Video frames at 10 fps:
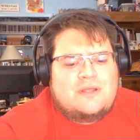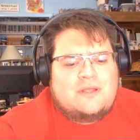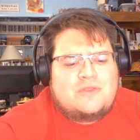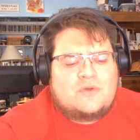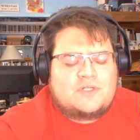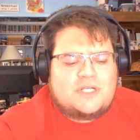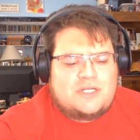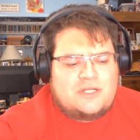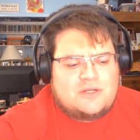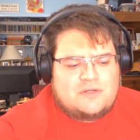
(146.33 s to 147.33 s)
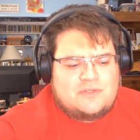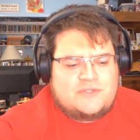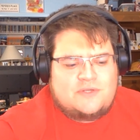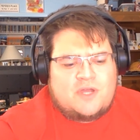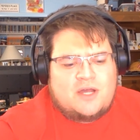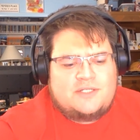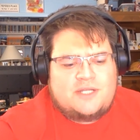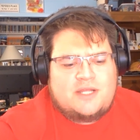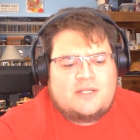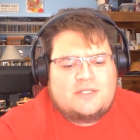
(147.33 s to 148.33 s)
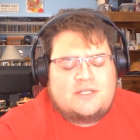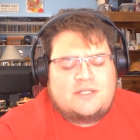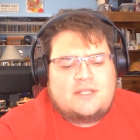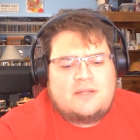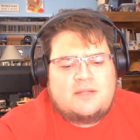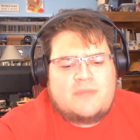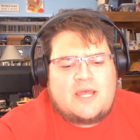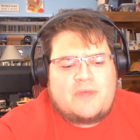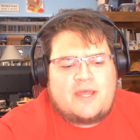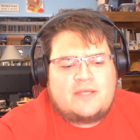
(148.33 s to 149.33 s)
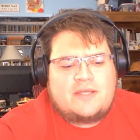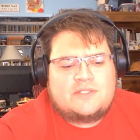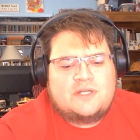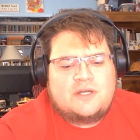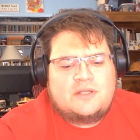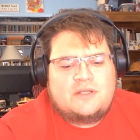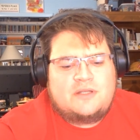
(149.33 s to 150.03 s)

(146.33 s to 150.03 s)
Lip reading: 13 years of content that Matt Pat has done,